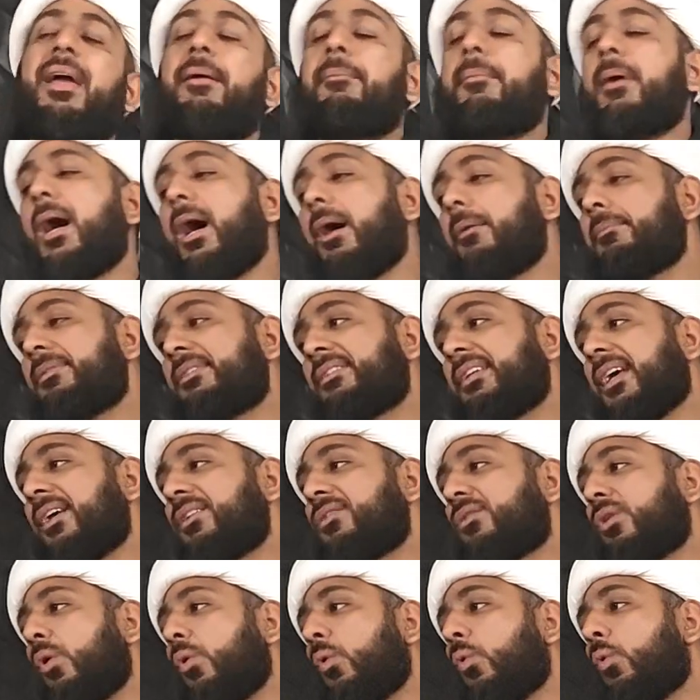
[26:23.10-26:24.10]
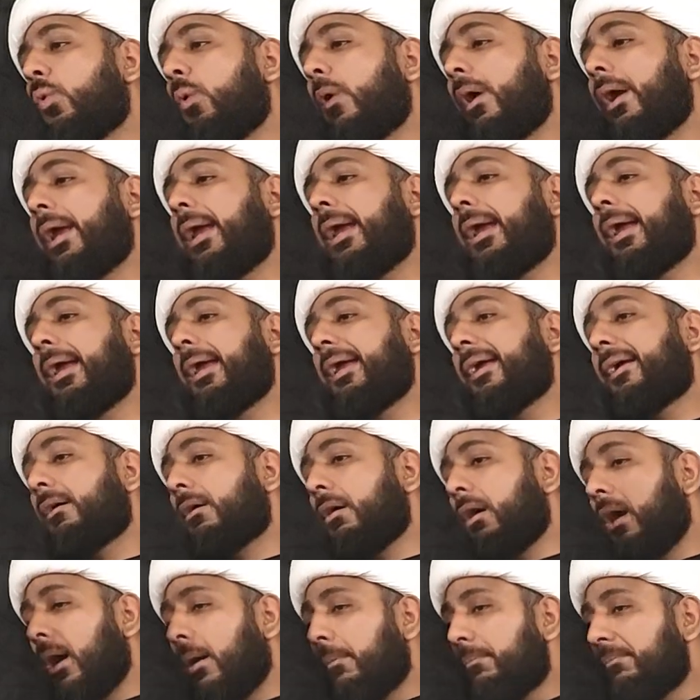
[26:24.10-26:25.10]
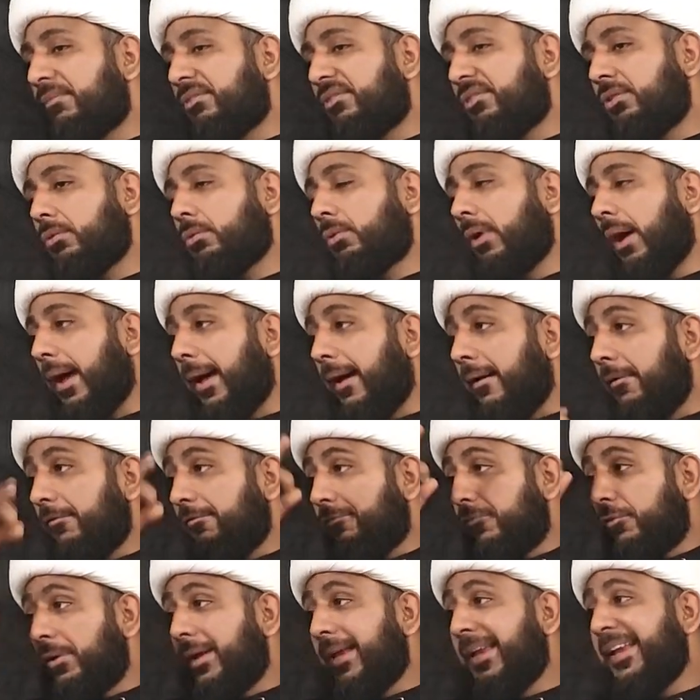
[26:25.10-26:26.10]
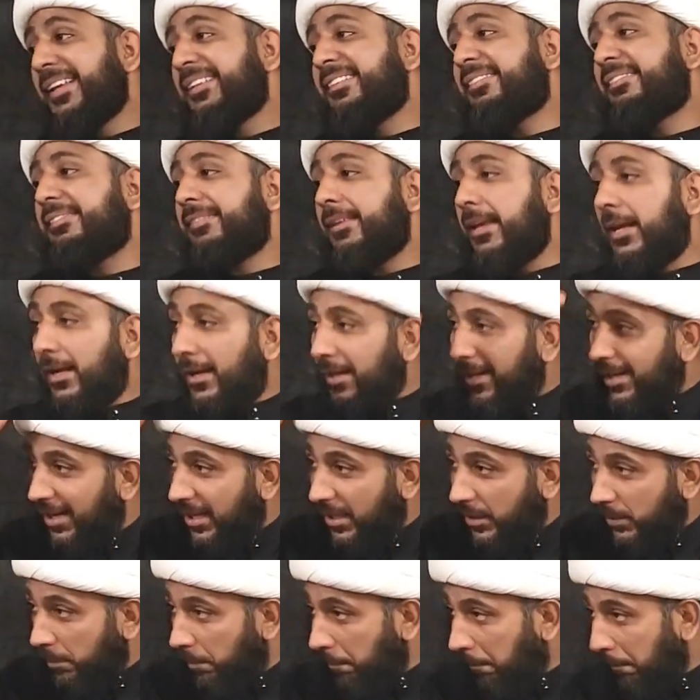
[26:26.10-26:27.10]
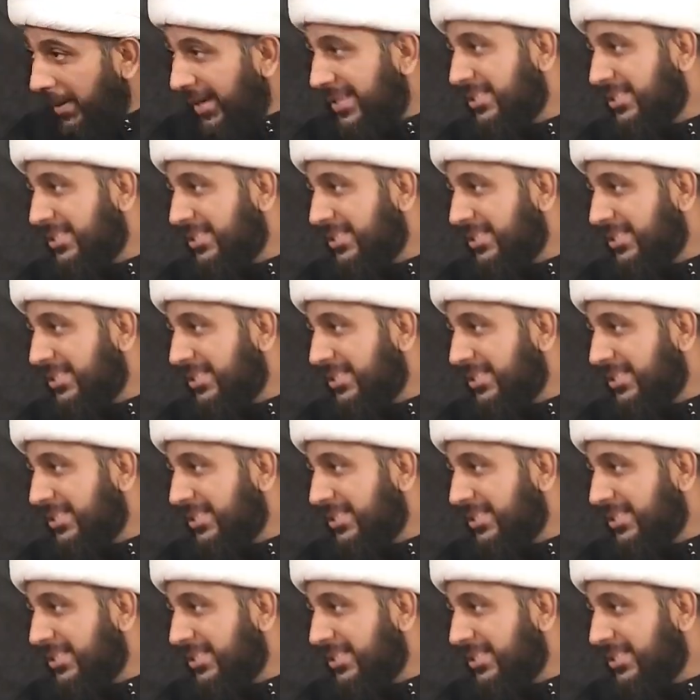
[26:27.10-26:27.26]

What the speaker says: The Imam says, we come to every single